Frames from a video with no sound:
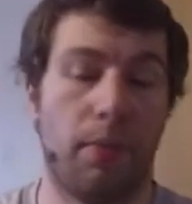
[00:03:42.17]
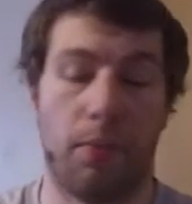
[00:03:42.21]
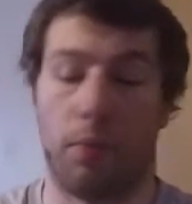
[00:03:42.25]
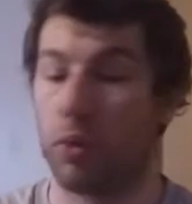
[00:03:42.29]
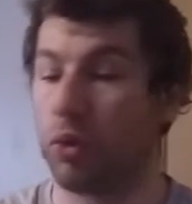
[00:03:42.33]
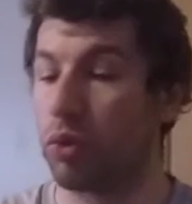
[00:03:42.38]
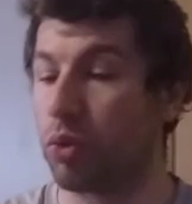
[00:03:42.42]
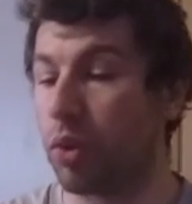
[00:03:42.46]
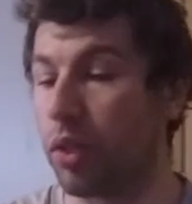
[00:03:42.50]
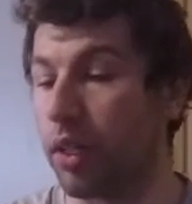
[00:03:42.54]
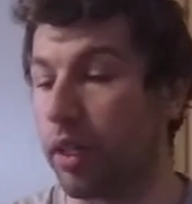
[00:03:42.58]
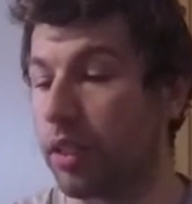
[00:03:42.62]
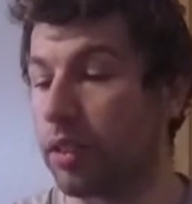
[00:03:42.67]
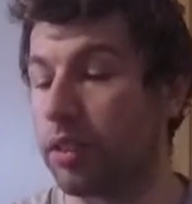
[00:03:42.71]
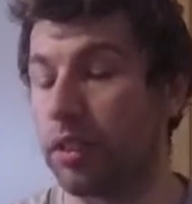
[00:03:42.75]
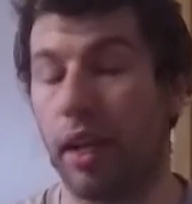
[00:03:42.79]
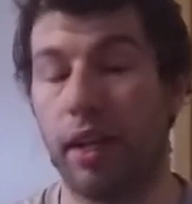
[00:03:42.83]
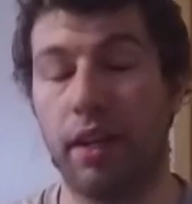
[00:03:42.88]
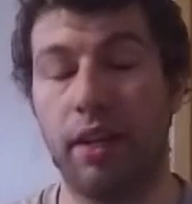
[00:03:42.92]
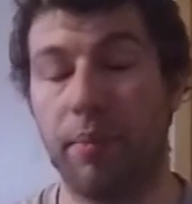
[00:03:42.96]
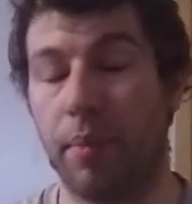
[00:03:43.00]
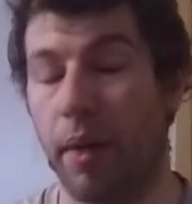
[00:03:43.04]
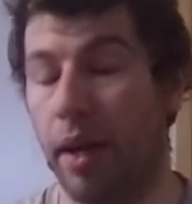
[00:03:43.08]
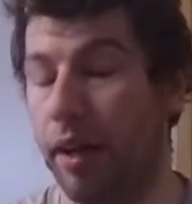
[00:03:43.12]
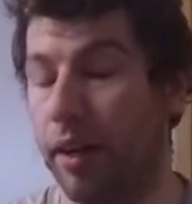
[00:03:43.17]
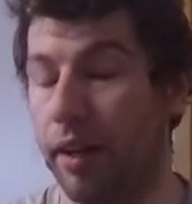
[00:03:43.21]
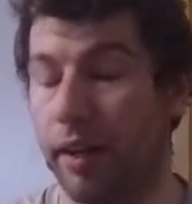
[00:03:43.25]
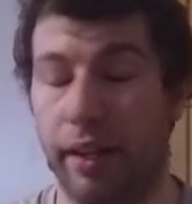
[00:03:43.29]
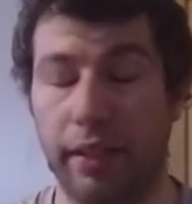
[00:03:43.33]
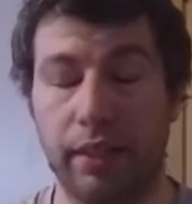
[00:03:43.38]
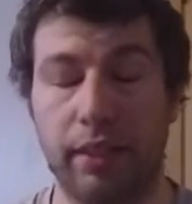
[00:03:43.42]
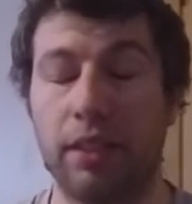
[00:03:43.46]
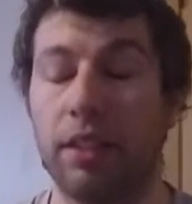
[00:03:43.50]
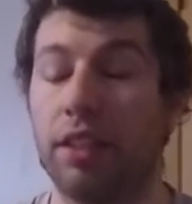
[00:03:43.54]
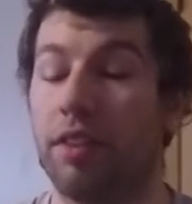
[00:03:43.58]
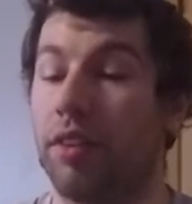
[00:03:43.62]
was really excited about it, and I
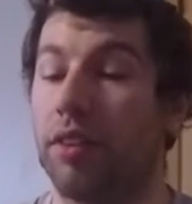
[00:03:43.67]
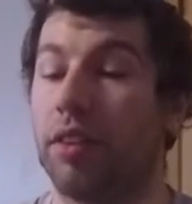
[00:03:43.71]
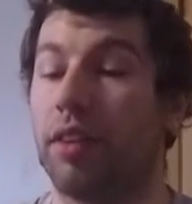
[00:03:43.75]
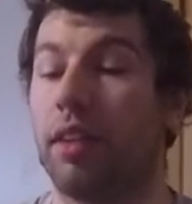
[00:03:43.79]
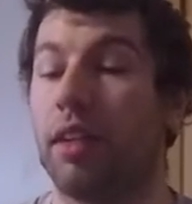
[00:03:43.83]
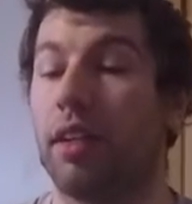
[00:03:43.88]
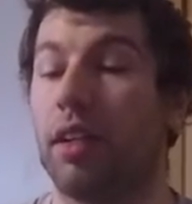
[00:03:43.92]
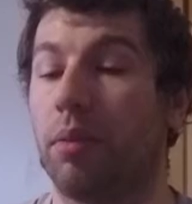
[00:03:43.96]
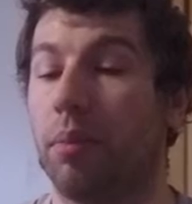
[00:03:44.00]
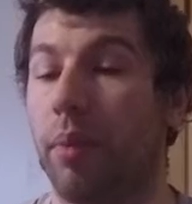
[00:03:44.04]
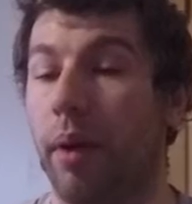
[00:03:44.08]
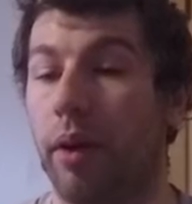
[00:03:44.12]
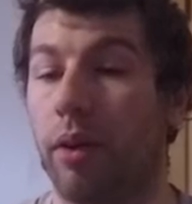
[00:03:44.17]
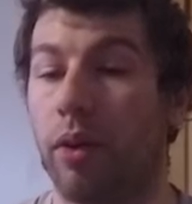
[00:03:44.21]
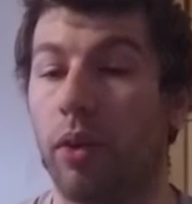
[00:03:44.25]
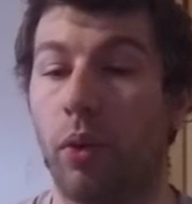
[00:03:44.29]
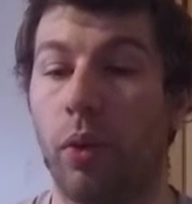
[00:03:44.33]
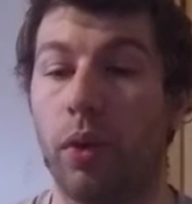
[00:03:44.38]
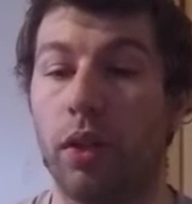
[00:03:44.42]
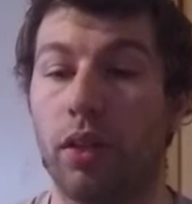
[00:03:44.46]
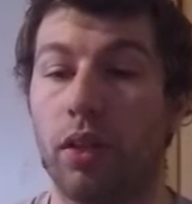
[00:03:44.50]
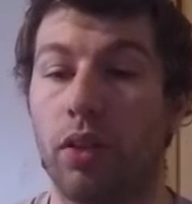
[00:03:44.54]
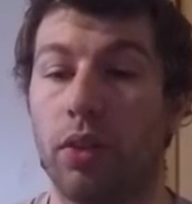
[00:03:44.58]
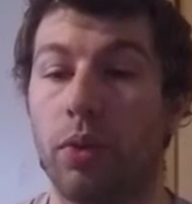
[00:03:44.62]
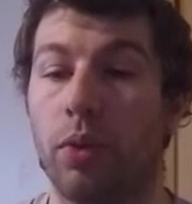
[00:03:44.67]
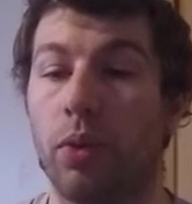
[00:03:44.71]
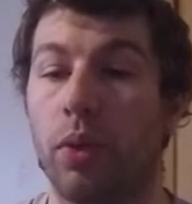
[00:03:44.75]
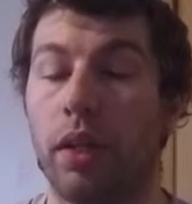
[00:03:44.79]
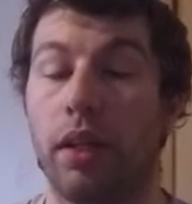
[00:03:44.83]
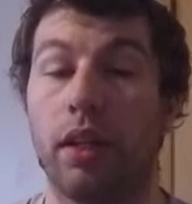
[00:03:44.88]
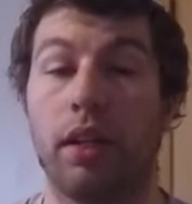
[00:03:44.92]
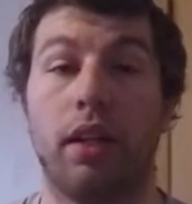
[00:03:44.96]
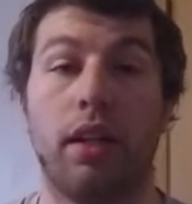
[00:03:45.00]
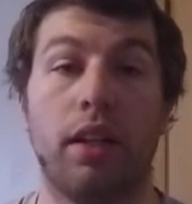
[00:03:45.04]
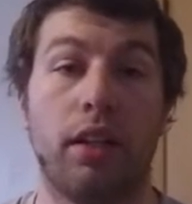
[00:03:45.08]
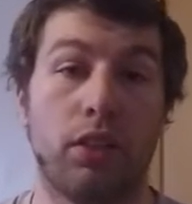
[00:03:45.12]
didn't even think about going through
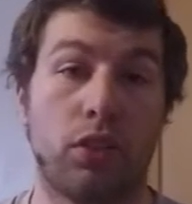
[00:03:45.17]
it.